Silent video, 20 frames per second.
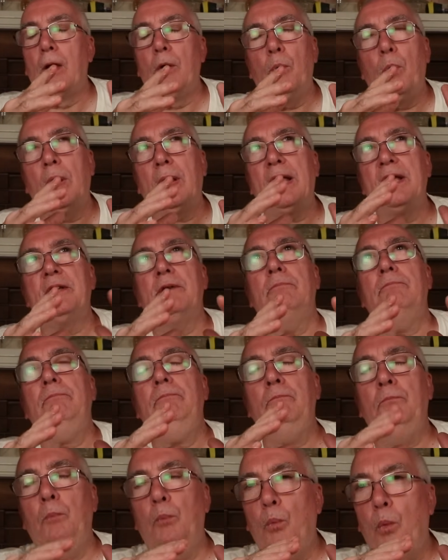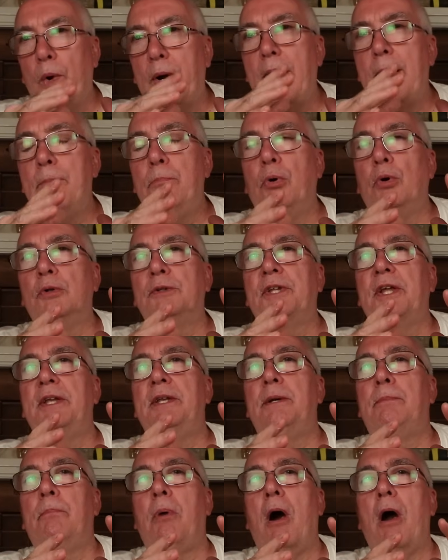Well, when I pulled
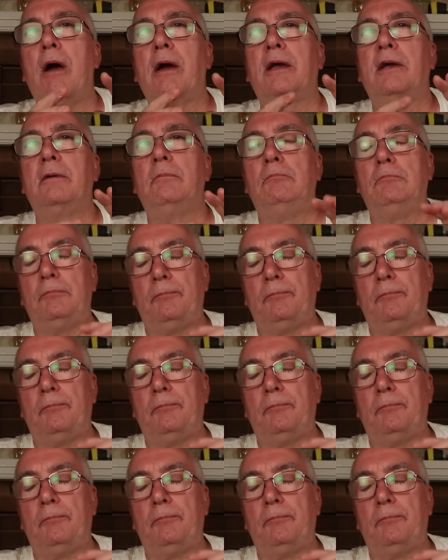into park,